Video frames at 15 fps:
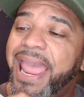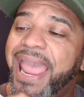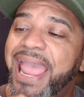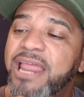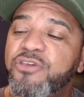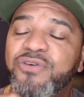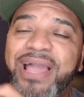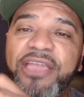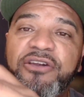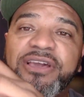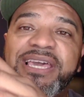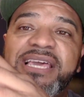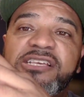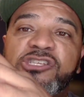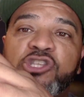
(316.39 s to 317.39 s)
And you got your
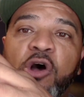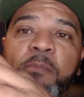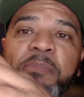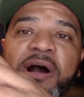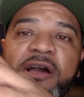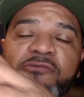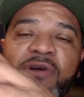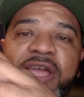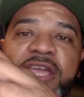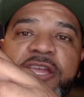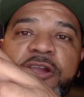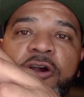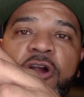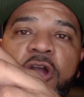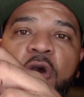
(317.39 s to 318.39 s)
keystone button right
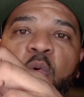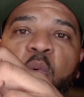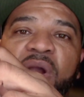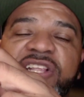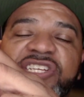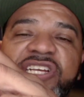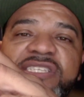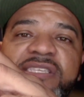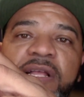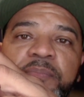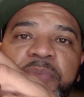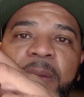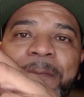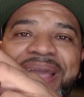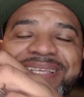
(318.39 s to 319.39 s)
here, which is
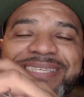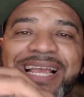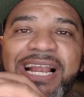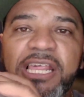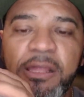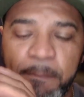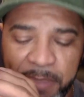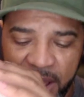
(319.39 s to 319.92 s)
basically the